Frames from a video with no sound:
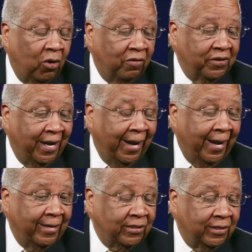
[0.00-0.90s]
often
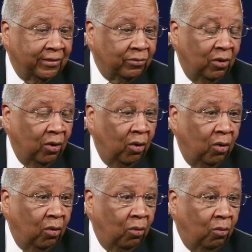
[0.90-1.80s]
asked is,
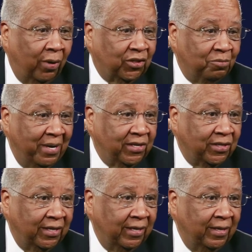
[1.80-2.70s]
what's
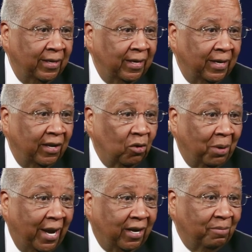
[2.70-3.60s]
missing in the
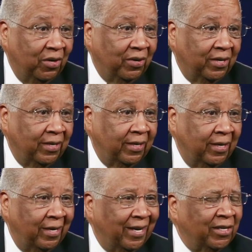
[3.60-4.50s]
black community
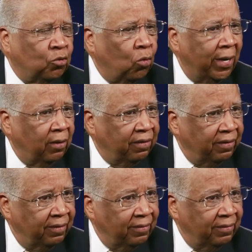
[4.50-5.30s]
is wealth.